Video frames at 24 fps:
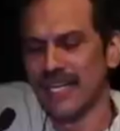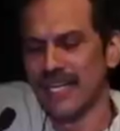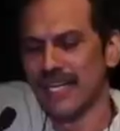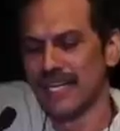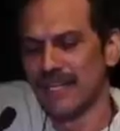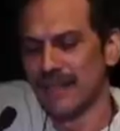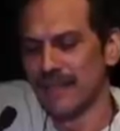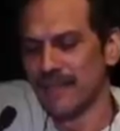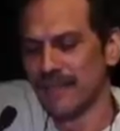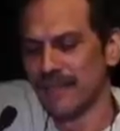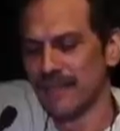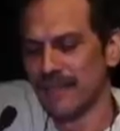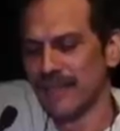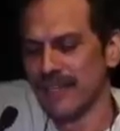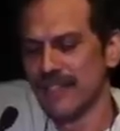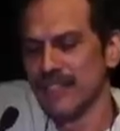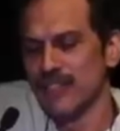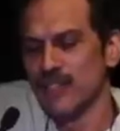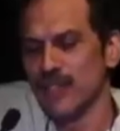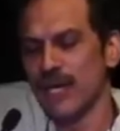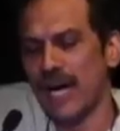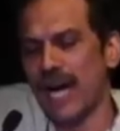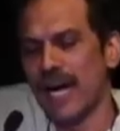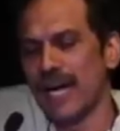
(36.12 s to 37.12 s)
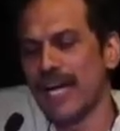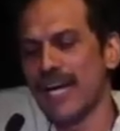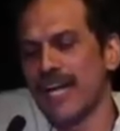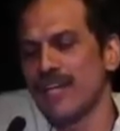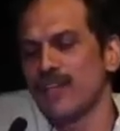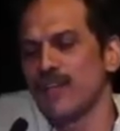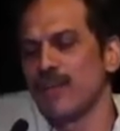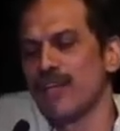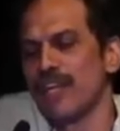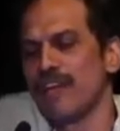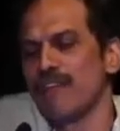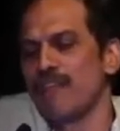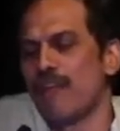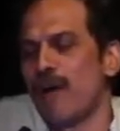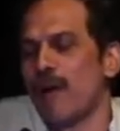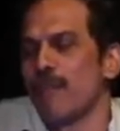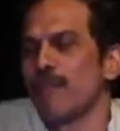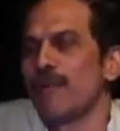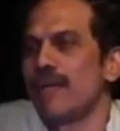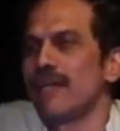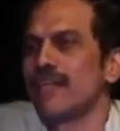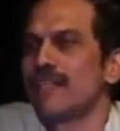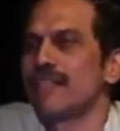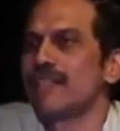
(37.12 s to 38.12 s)
Uh, so I'd like to
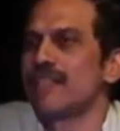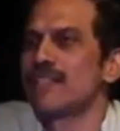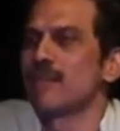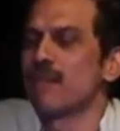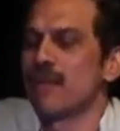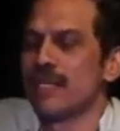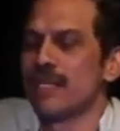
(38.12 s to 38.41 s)
reformulate this